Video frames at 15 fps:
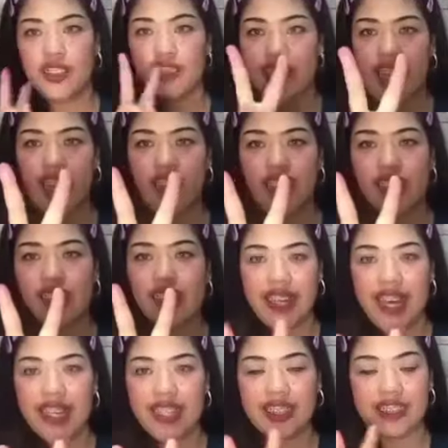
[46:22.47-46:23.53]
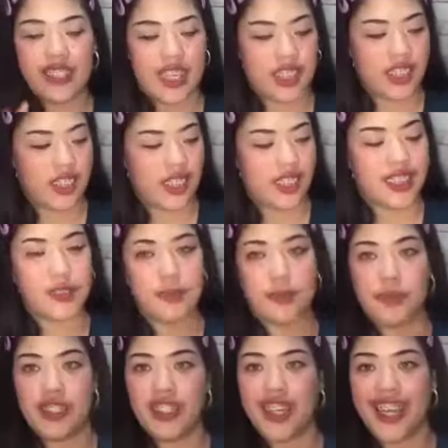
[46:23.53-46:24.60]
The second mechanics natin is,
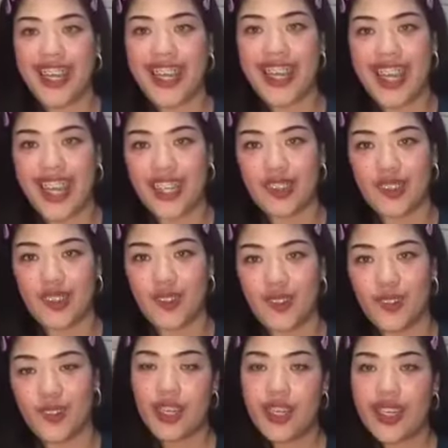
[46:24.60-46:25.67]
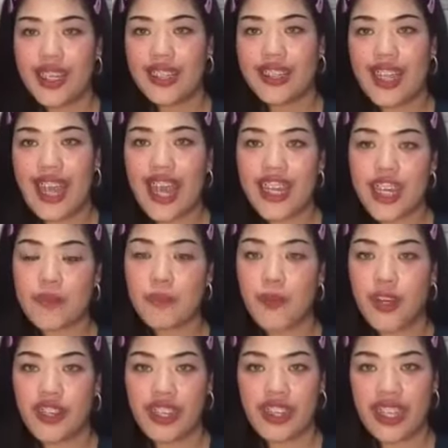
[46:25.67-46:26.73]
bibili kayo na ito.
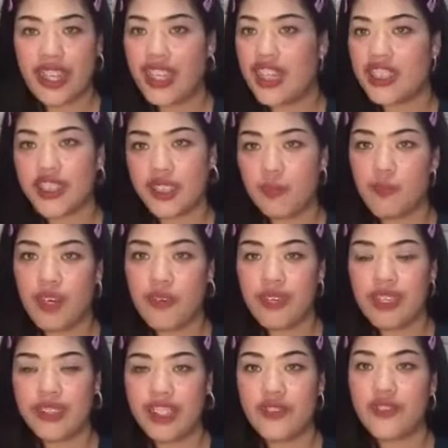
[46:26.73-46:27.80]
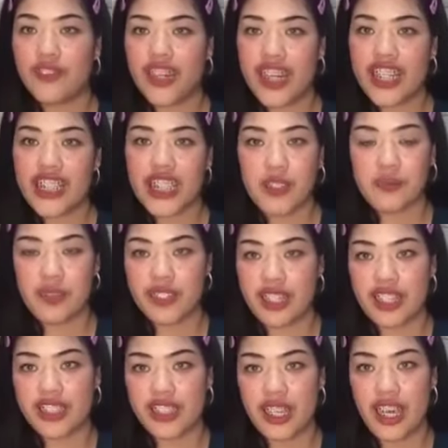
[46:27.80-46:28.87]
349 lang siya po. And then, free shipping
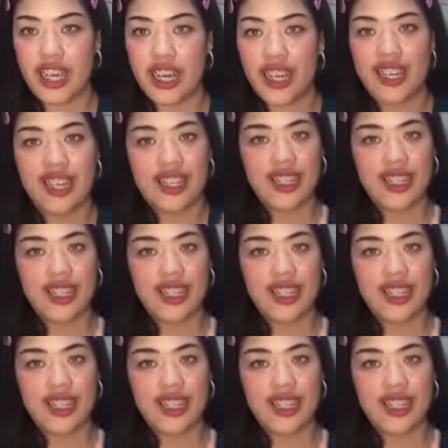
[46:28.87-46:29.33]
na siya.